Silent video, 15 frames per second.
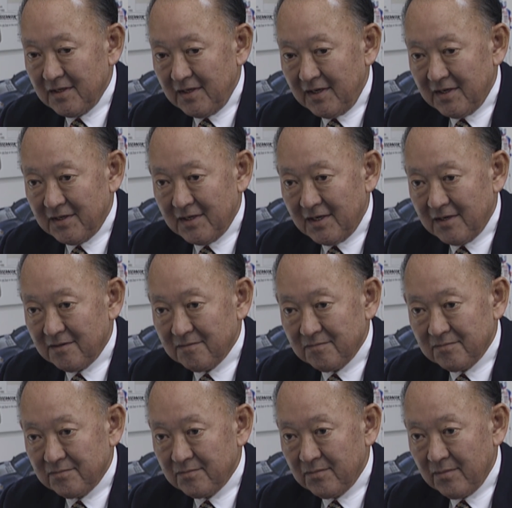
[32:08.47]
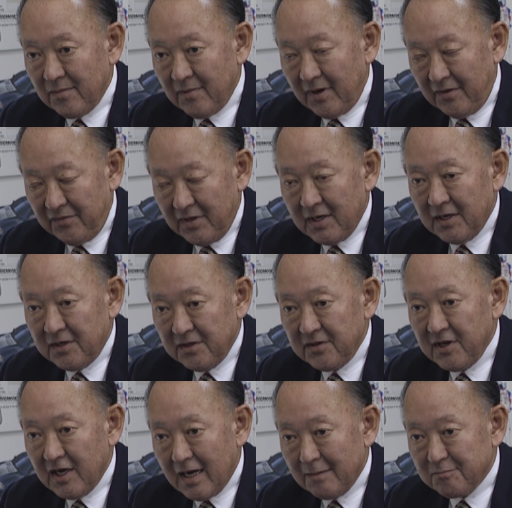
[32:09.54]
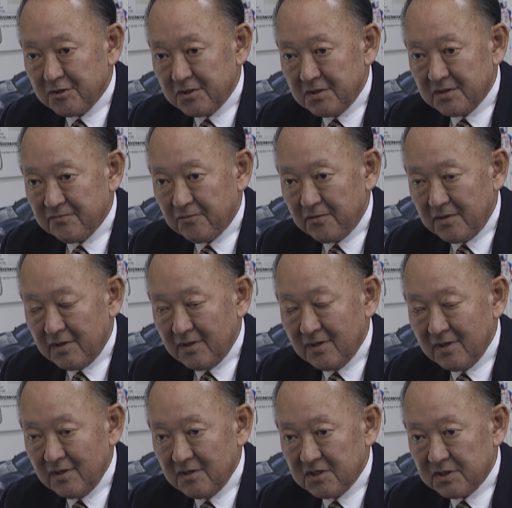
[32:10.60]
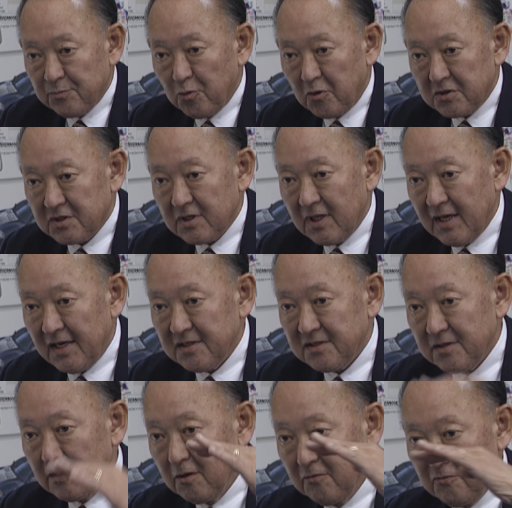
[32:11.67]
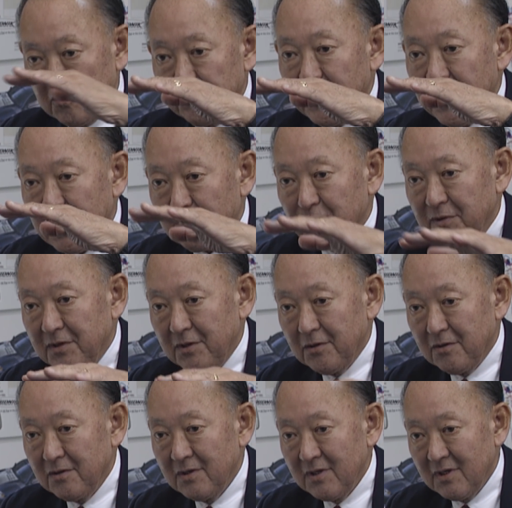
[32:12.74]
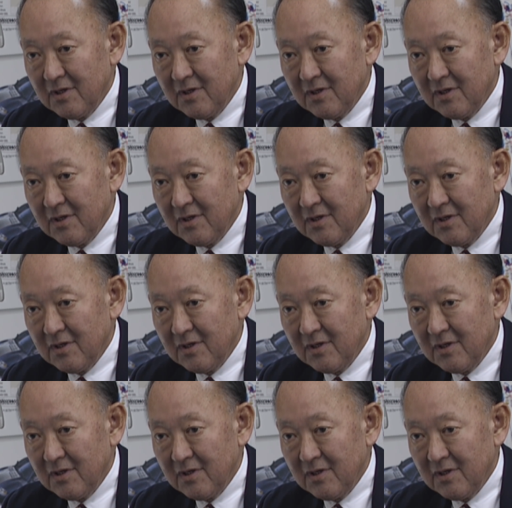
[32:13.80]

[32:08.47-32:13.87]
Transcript: And then I did the options for the sport slats, the louvered back window,